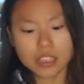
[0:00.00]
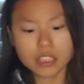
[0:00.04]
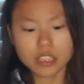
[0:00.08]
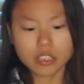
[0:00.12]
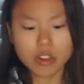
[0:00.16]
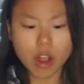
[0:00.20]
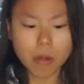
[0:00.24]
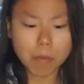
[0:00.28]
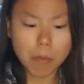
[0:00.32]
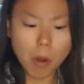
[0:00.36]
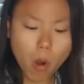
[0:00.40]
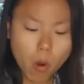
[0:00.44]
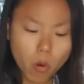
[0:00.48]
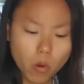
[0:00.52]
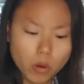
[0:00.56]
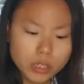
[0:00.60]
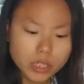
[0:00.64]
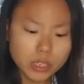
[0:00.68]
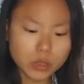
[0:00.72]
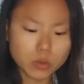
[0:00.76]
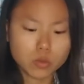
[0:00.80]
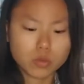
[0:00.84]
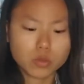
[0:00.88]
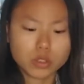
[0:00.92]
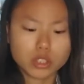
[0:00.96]
to
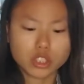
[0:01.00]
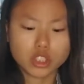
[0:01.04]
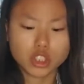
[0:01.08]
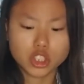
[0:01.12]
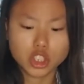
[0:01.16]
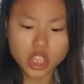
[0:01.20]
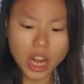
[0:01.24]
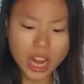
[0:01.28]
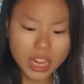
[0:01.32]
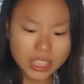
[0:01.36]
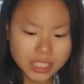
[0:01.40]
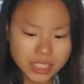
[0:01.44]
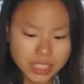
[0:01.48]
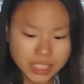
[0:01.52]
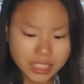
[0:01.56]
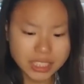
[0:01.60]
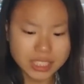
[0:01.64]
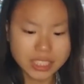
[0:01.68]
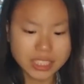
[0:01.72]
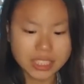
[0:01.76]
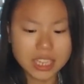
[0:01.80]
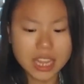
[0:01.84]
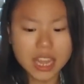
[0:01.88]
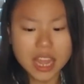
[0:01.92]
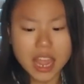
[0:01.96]
uphold it with
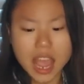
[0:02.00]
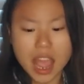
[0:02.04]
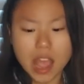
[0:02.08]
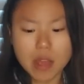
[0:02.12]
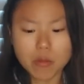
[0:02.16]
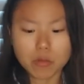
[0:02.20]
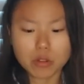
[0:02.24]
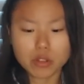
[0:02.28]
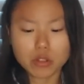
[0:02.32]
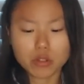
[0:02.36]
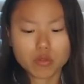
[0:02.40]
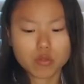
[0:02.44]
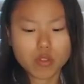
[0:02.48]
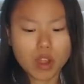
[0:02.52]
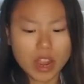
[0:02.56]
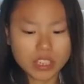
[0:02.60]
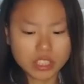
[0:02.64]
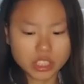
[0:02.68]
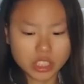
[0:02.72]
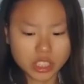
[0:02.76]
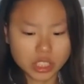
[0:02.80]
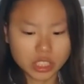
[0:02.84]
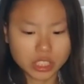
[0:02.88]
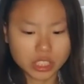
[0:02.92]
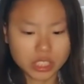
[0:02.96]
justice and with
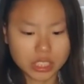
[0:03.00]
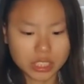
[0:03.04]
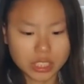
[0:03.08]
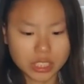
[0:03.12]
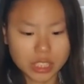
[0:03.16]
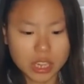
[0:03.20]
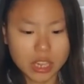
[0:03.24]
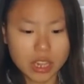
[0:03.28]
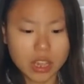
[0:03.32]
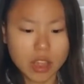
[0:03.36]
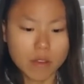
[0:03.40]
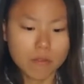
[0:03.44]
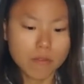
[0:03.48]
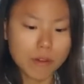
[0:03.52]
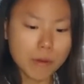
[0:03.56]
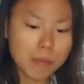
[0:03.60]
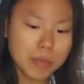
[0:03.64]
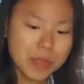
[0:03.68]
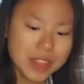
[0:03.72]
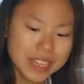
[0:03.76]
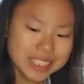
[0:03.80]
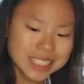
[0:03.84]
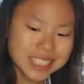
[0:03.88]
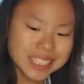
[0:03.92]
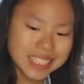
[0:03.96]
righteousness.
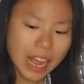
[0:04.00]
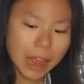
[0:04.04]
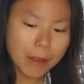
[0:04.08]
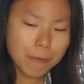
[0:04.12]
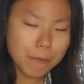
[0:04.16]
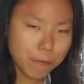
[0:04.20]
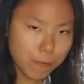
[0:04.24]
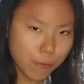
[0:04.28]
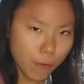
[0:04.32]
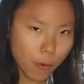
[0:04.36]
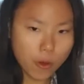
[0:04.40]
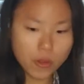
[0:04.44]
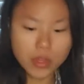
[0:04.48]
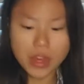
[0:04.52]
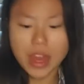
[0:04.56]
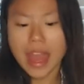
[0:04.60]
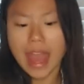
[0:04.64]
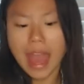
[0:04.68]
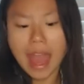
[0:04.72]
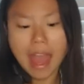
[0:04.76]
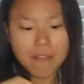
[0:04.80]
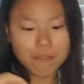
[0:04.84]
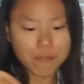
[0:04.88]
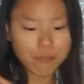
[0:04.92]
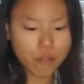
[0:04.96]
From this time forth
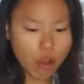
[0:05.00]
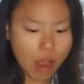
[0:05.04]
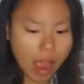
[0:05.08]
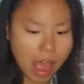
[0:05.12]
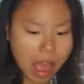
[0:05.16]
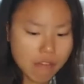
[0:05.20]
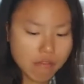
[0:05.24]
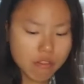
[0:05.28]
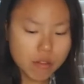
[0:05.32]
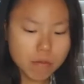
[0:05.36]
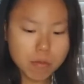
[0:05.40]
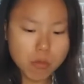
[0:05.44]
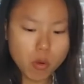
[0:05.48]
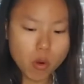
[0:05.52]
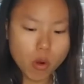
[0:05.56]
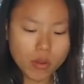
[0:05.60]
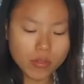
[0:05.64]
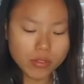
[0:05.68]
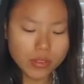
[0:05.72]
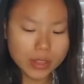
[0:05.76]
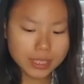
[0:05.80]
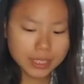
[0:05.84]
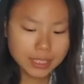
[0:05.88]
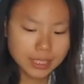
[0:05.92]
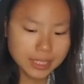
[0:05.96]
and
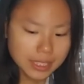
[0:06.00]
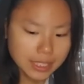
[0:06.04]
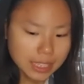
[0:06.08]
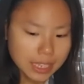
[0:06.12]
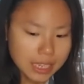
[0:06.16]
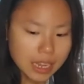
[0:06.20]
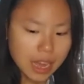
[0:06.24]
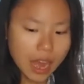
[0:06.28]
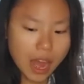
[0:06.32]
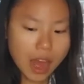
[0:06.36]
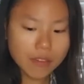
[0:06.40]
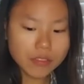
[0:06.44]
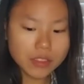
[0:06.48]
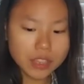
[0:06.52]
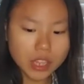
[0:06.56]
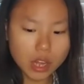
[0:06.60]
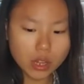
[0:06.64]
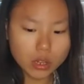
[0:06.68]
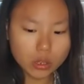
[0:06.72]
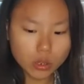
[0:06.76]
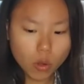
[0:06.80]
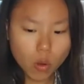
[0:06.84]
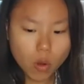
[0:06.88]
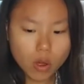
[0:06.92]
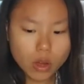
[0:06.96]
forevermore, the zeal of
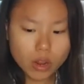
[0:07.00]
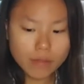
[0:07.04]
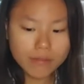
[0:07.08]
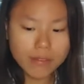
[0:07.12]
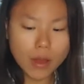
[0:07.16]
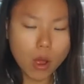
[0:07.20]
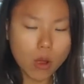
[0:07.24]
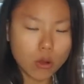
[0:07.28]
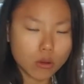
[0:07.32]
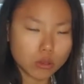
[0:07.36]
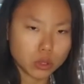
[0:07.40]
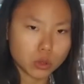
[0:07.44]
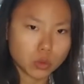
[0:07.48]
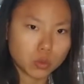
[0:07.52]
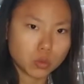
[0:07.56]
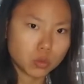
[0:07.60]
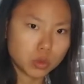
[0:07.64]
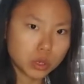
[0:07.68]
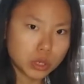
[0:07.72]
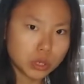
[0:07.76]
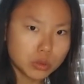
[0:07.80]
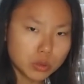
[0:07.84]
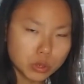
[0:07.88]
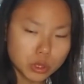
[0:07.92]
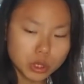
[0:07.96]
the Lord of hosts
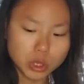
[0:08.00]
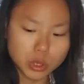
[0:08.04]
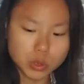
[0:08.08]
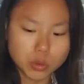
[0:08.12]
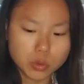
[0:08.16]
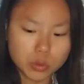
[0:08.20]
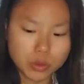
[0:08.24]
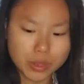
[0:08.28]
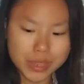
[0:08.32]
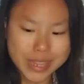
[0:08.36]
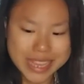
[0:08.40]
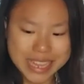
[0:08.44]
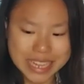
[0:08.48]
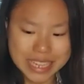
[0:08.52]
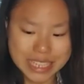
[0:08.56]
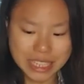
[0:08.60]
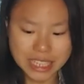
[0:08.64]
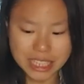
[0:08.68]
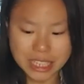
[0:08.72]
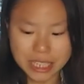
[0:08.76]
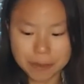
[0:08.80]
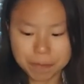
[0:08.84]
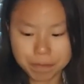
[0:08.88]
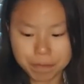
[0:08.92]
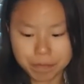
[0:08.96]
will do this.